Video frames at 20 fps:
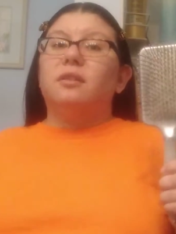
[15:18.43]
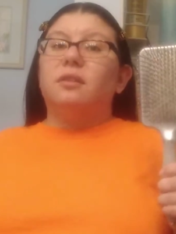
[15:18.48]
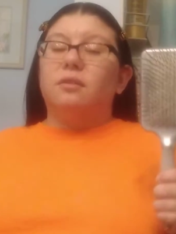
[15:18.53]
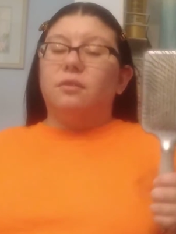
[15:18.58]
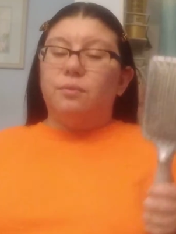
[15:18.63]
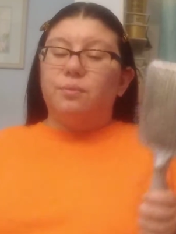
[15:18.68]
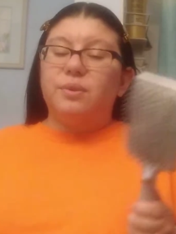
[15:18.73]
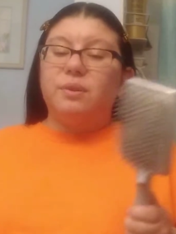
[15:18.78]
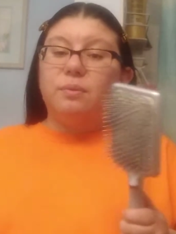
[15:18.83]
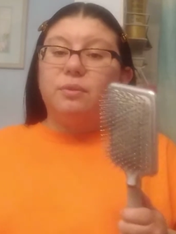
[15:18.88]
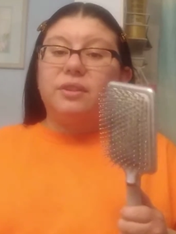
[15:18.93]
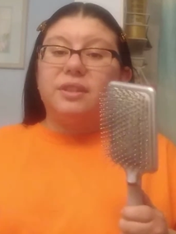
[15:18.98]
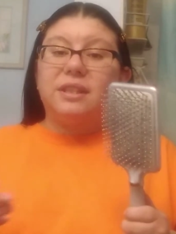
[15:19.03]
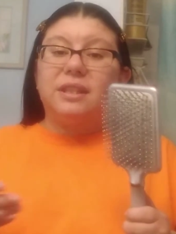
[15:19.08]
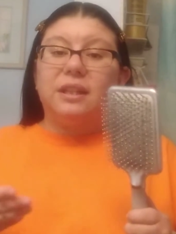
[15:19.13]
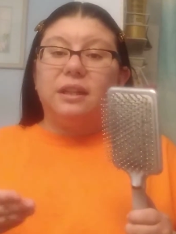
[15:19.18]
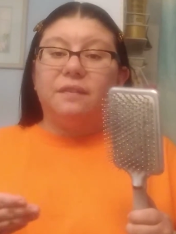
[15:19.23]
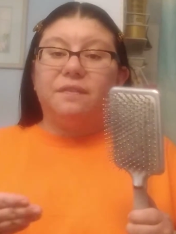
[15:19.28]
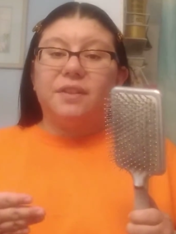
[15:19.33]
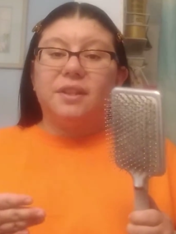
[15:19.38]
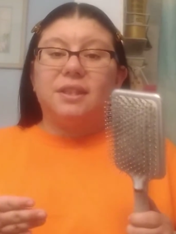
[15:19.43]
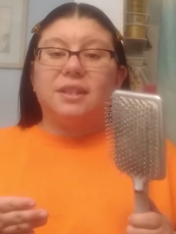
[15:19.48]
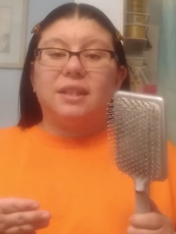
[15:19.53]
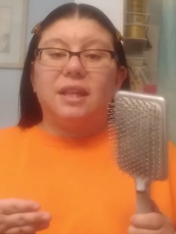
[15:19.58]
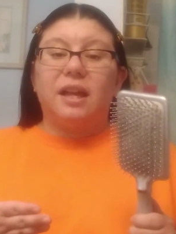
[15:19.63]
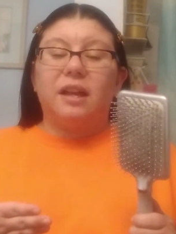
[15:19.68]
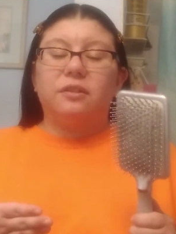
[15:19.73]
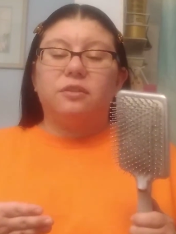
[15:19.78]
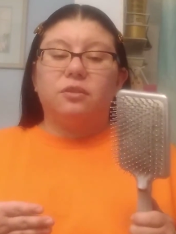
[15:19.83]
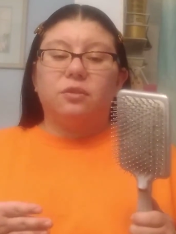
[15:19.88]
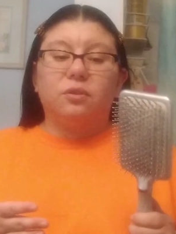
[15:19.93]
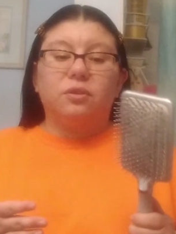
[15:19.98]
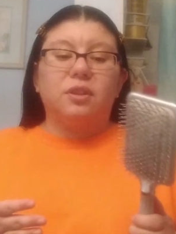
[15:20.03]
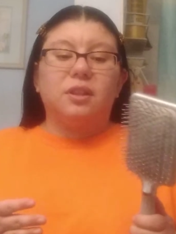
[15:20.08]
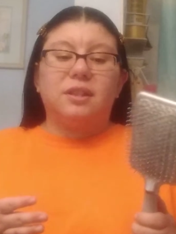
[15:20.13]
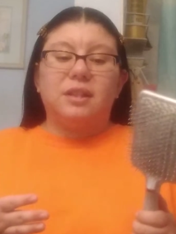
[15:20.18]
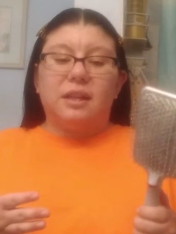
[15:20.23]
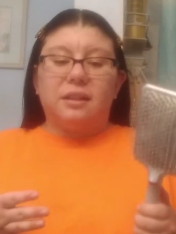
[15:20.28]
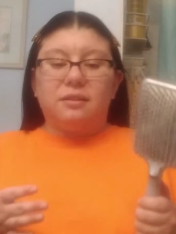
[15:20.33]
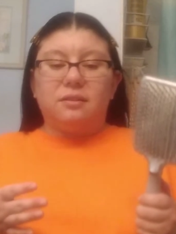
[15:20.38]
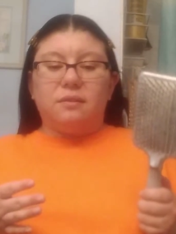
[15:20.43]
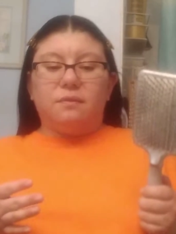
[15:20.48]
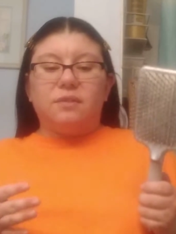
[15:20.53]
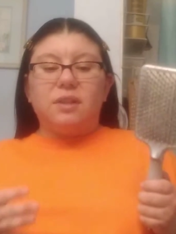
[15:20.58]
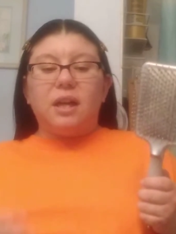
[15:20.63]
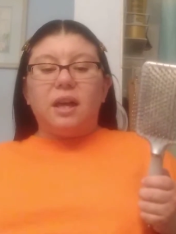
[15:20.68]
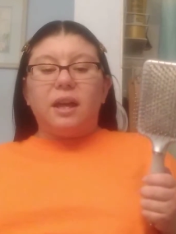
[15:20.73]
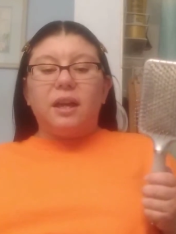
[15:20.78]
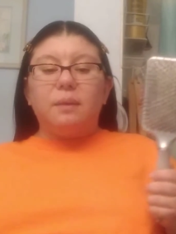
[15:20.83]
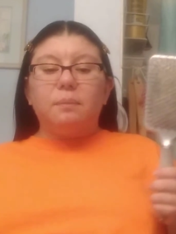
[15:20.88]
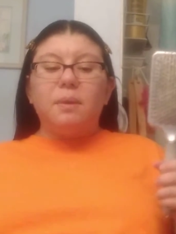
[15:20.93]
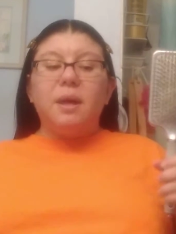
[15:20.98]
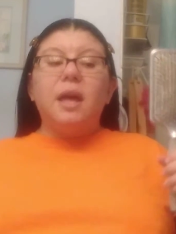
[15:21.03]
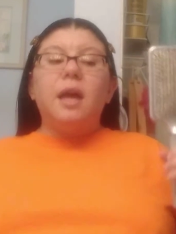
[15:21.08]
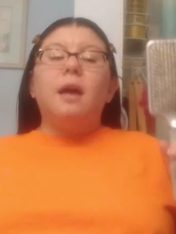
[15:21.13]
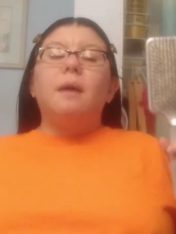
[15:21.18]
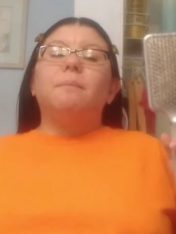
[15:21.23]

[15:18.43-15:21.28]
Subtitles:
we will see if it stands through the test of time.